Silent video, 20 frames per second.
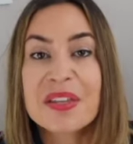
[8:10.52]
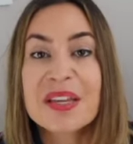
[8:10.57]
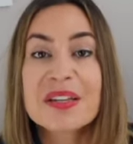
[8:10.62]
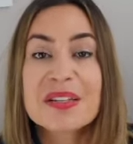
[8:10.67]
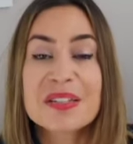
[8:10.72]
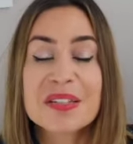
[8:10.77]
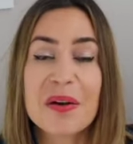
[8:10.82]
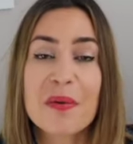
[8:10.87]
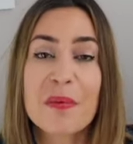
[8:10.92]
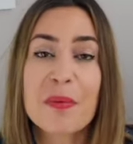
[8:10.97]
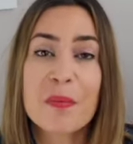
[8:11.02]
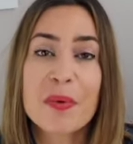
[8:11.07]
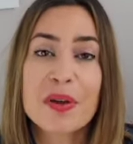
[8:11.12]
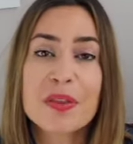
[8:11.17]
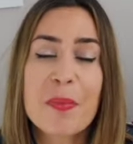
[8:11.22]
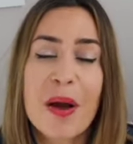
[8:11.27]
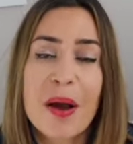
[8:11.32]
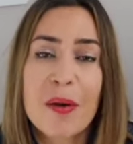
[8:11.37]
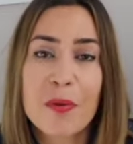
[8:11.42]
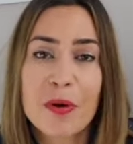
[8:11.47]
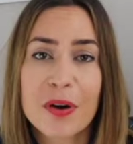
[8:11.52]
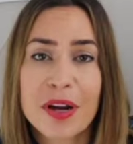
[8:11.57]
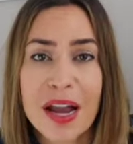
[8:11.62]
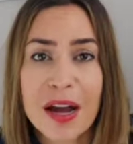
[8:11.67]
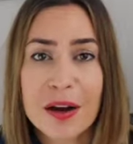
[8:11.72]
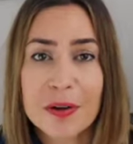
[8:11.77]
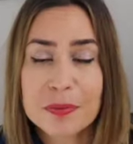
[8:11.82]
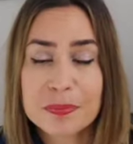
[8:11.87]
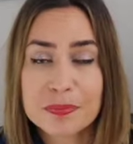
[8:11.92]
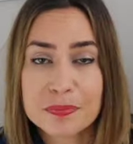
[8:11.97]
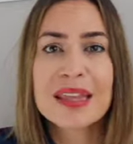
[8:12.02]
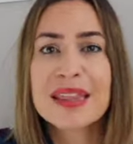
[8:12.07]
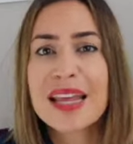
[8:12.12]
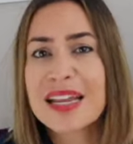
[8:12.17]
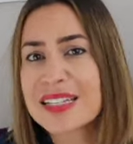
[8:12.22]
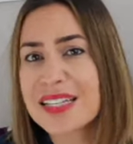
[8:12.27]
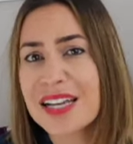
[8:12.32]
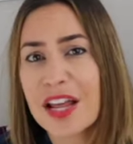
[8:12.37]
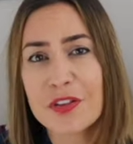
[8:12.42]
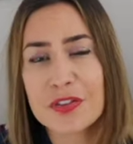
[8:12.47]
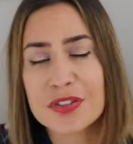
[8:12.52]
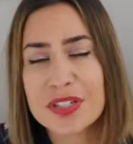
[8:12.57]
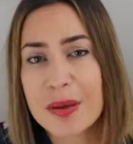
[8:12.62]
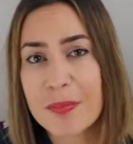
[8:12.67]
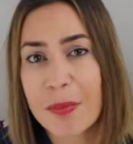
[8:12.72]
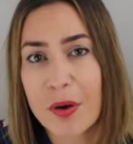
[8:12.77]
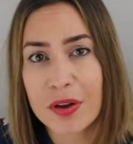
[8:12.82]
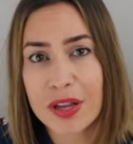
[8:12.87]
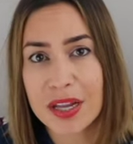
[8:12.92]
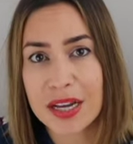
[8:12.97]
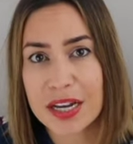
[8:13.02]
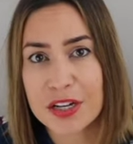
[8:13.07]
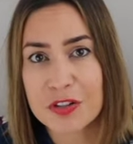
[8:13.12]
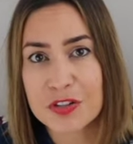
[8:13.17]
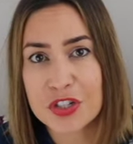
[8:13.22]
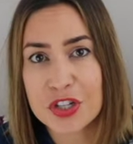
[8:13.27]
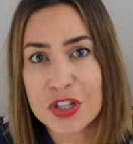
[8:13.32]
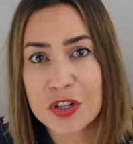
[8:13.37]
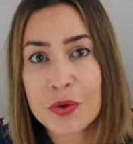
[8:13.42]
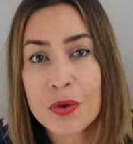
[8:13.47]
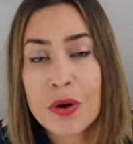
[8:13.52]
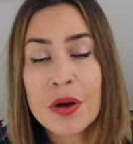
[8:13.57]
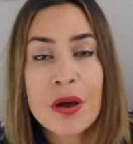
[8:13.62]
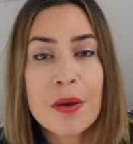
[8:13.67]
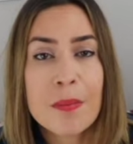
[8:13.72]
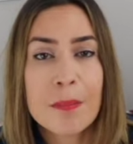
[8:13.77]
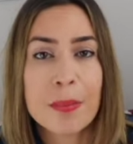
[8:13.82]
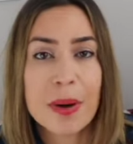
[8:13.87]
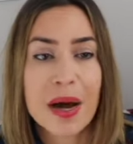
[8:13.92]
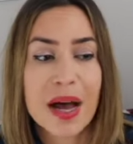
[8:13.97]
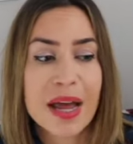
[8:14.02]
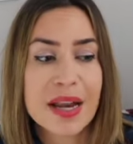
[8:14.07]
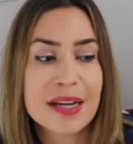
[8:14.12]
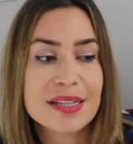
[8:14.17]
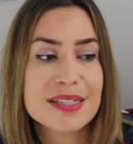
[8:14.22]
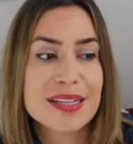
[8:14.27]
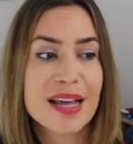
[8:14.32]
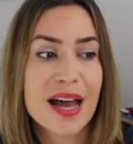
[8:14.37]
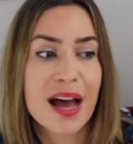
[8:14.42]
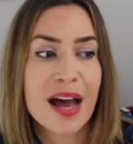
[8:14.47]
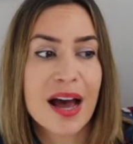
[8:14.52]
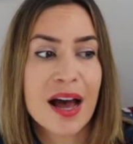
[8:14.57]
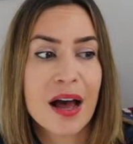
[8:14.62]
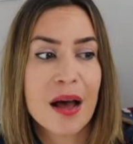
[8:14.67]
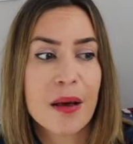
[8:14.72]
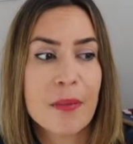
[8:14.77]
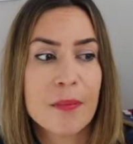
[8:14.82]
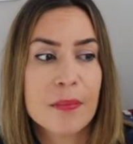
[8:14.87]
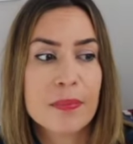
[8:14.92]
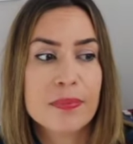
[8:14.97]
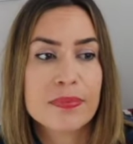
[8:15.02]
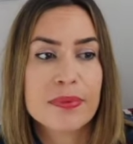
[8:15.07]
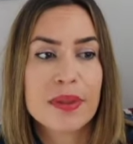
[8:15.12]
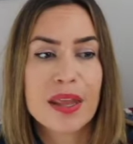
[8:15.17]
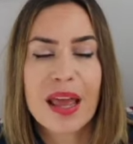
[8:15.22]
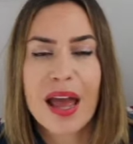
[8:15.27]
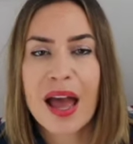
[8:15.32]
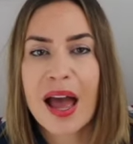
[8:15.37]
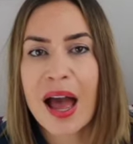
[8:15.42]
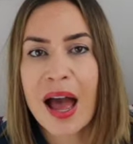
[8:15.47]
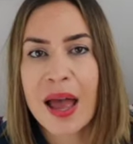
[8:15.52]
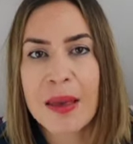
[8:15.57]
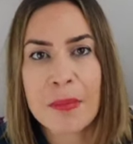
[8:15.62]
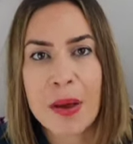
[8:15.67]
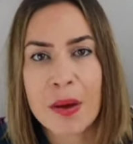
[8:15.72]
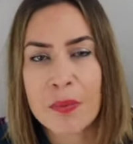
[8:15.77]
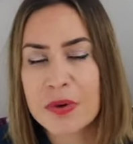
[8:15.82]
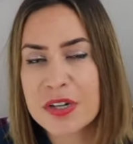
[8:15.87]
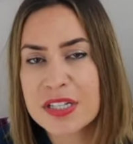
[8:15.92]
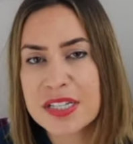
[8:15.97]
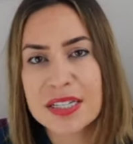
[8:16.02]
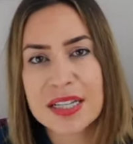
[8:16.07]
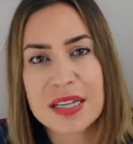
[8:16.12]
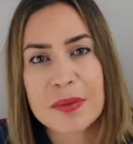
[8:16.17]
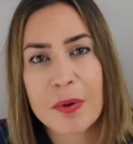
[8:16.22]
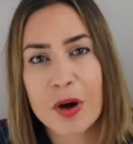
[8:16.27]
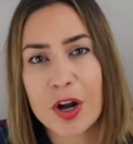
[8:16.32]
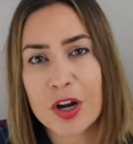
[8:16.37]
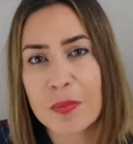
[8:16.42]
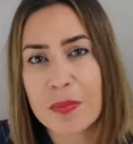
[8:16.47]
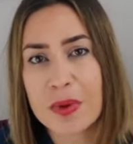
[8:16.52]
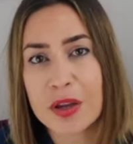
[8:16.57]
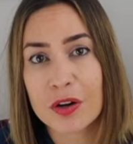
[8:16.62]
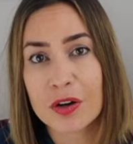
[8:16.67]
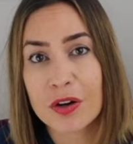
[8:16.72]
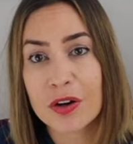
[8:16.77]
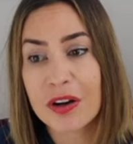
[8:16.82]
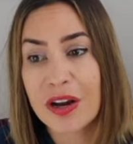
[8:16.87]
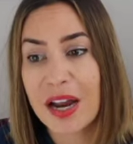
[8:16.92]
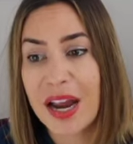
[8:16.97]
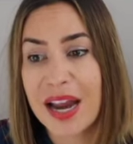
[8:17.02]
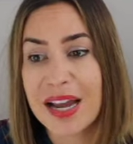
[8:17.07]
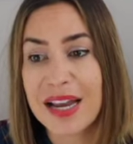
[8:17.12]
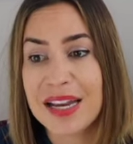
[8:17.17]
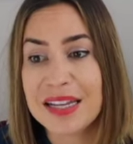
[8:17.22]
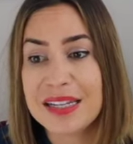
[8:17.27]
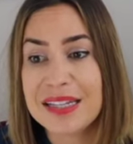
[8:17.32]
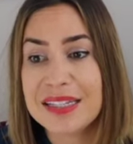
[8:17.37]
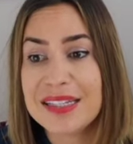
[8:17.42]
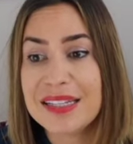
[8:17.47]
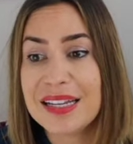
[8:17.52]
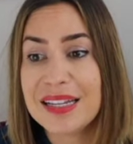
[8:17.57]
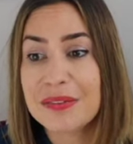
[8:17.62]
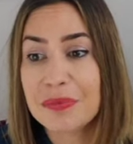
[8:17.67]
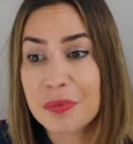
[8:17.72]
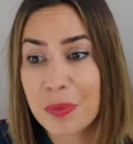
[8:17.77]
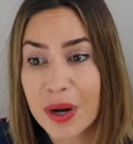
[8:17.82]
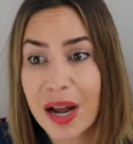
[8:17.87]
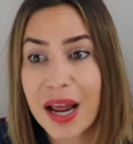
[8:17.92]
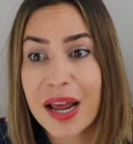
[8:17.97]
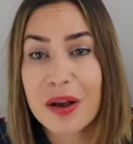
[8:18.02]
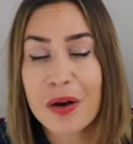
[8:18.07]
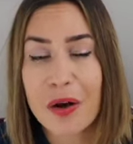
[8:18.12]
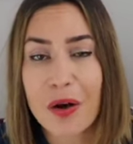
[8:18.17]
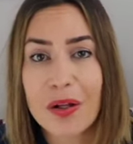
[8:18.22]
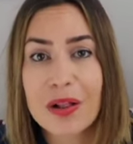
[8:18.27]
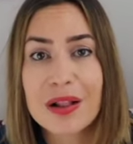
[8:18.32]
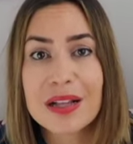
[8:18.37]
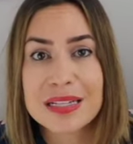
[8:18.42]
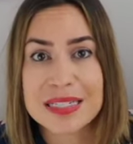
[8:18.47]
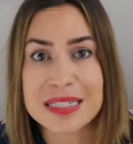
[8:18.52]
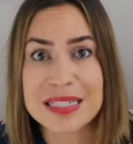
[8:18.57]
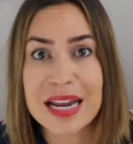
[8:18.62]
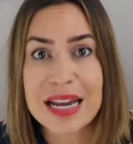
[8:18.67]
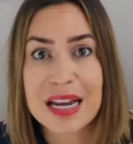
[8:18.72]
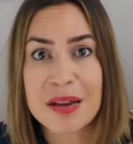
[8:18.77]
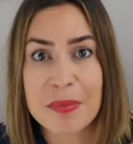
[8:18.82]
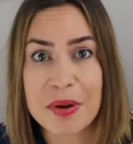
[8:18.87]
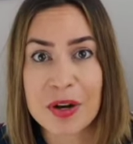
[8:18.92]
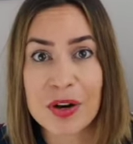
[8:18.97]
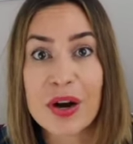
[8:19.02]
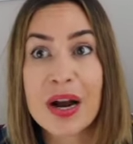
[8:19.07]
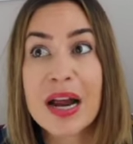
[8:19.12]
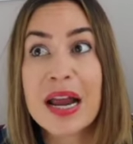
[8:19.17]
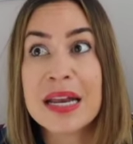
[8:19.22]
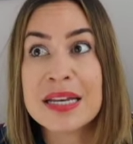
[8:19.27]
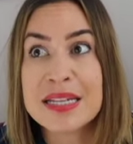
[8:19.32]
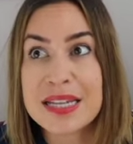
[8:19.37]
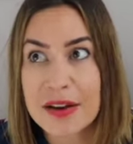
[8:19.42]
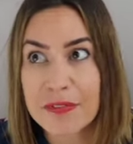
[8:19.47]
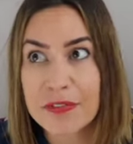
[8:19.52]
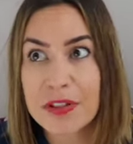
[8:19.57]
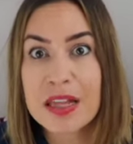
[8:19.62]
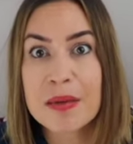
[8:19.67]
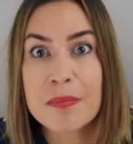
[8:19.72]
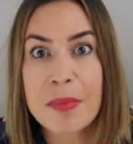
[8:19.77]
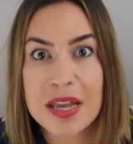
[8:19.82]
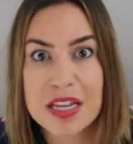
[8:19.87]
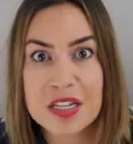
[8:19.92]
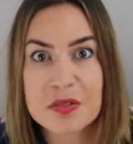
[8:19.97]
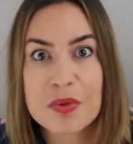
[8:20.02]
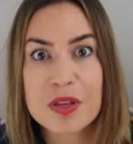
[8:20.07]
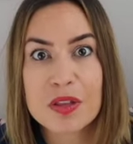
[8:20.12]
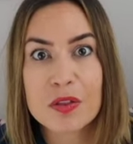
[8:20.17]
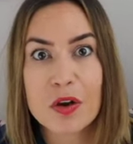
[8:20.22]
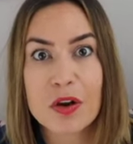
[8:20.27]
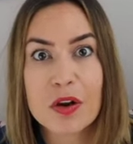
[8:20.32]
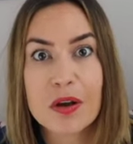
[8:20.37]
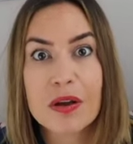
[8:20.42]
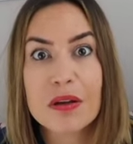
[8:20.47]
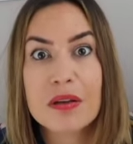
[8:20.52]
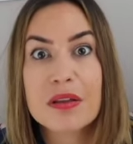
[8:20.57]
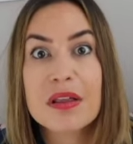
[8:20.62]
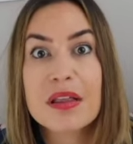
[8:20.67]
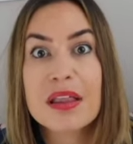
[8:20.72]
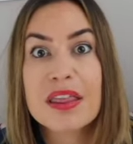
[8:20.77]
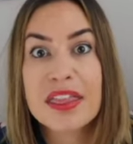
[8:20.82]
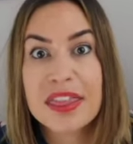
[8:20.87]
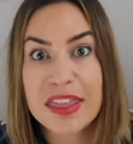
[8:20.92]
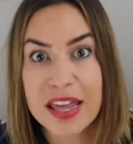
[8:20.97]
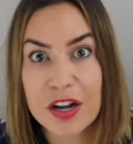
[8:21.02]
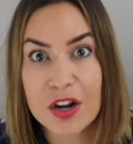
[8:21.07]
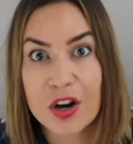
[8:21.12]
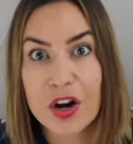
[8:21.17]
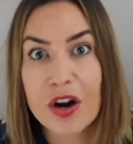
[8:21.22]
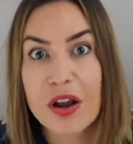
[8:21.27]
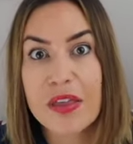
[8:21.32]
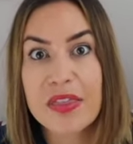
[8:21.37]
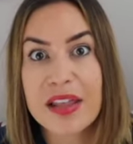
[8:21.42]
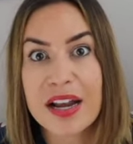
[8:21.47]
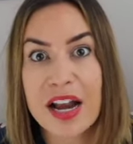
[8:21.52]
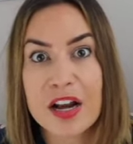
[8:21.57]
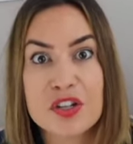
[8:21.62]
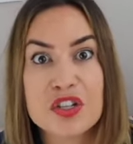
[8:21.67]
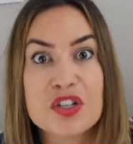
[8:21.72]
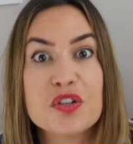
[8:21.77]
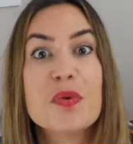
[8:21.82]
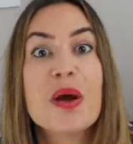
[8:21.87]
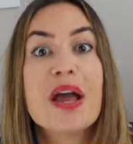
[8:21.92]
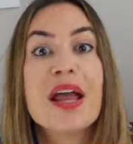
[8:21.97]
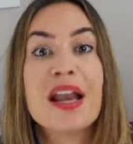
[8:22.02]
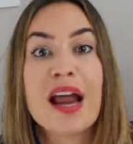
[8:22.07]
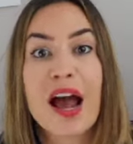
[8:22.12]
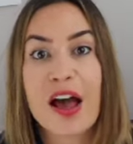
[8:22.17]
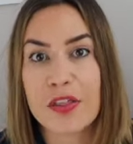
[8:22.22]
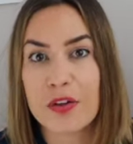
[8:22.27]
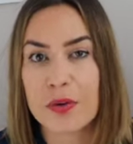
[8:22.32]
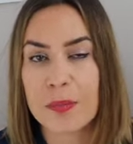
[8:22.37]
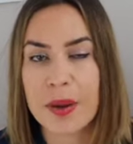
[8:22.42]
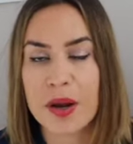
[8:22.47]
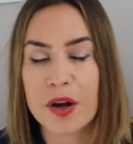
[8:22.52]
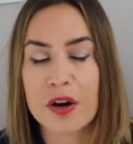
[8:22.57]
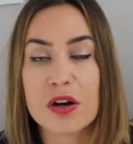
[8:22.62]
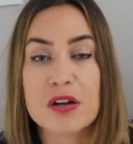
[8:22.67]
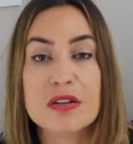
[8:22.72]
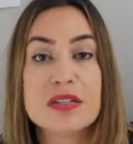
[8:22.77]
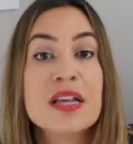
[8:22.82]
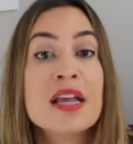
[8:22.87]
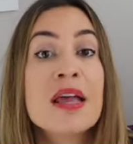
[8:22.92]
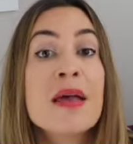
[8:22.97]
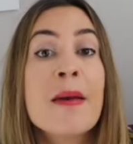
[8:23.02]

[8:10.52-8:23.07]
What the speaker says: So with my workout, that's another tip I'll get into, but I recently bought a mirror, and it's what I call a skinny mirror. It definitely makes me look thinner than I do in other mirrors.